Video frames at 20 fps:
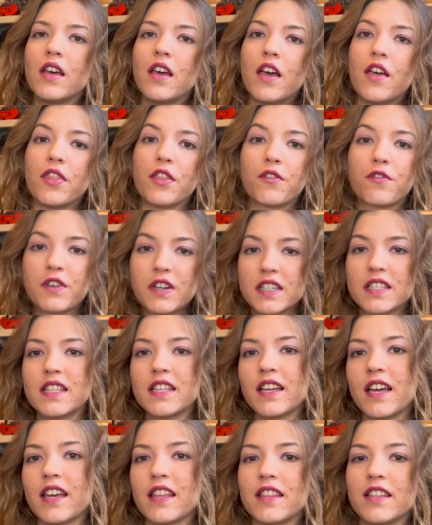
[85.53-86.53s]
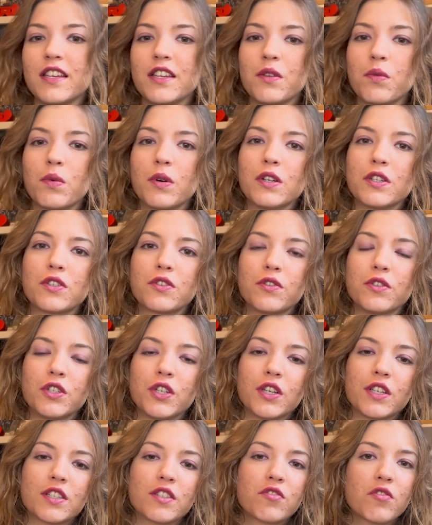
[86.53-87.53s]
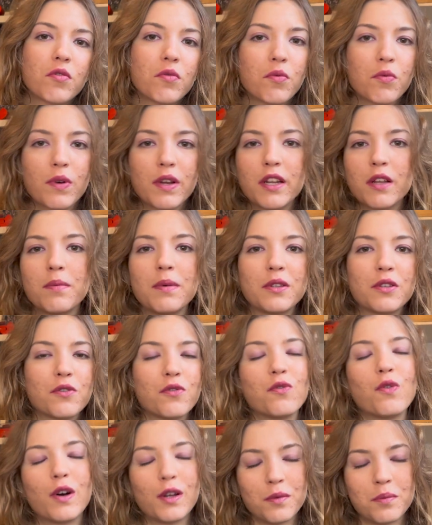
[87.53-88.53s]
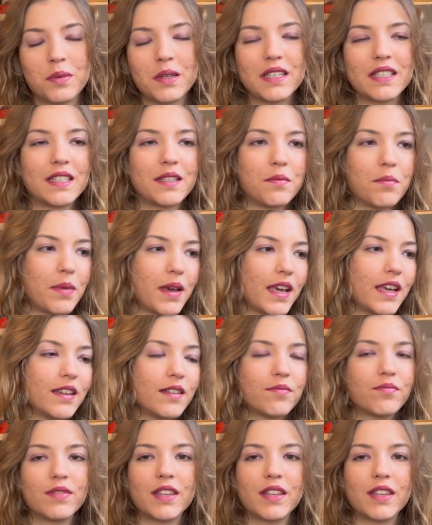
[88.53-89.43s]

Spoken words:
and the first thing I did was to just read a bit of One Piece in bed.